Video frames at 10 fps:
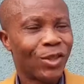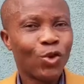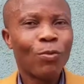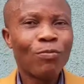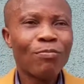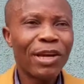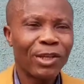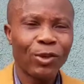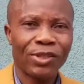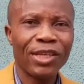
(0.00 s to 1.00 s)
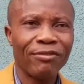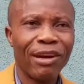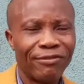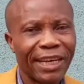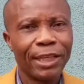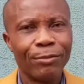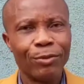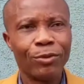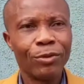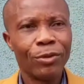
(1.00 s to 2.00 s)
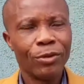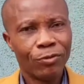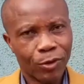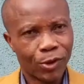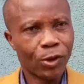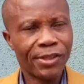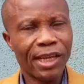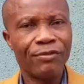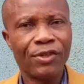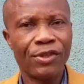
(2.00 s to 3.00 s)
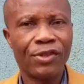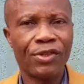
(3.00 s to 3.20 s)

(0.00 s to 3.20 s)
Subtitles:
make yourself available for such services.